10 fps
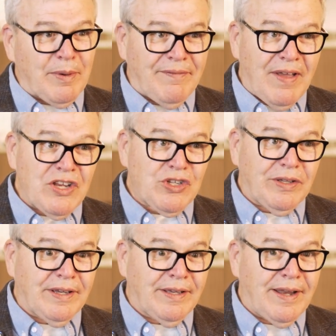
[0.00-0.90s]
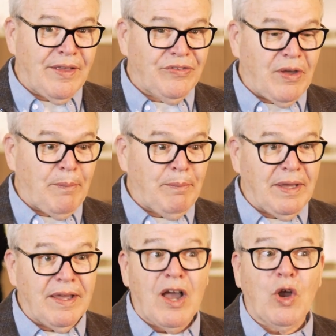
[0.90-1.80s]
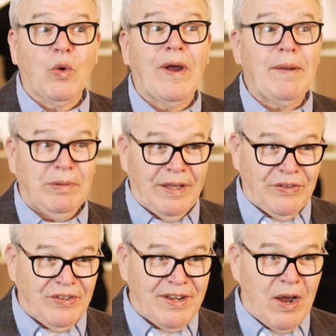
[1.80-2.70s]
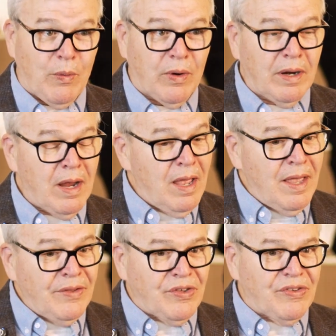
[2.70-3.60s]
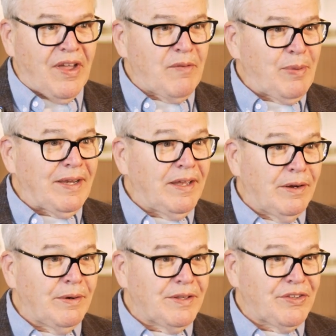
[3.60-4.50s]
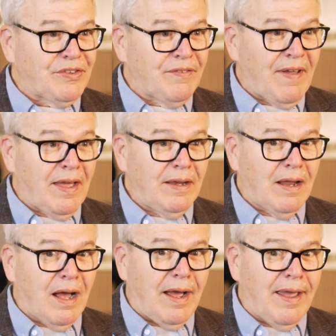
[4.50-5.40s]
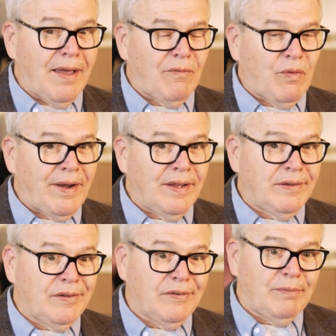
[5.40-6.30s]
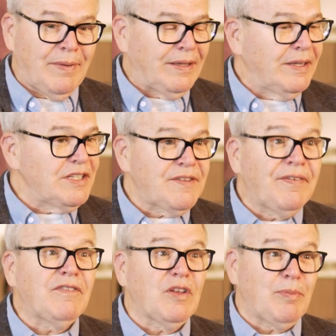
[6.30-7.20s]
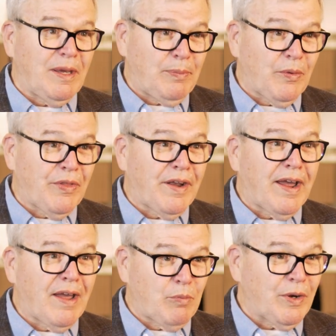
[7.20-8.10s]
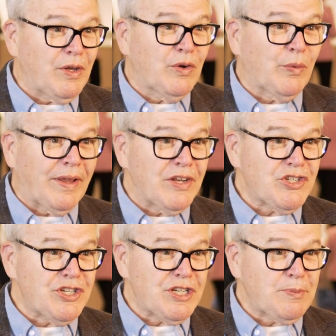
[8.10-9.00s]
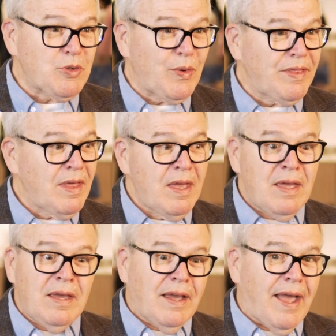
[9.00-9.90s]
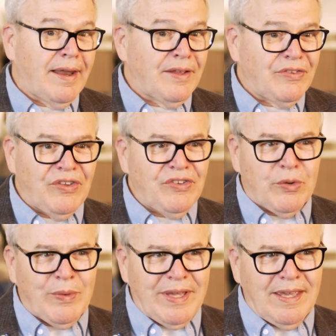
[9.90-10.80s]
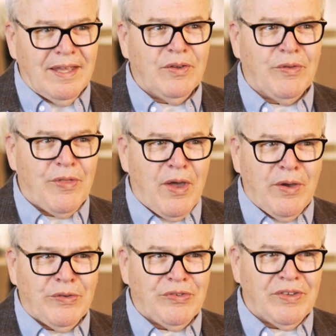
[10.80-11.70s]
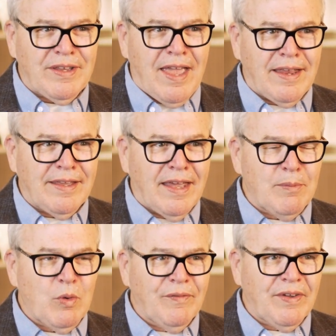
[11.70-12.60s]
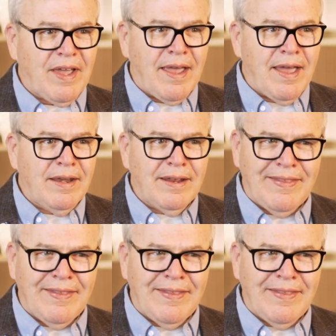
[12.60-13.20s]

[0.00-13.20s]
But eventually, it ends up being a great place to network since I've been here at this event, I have run into at least 50 people that I have pretty good relationships with, and it's easy to rekindle those and, and get it moving again.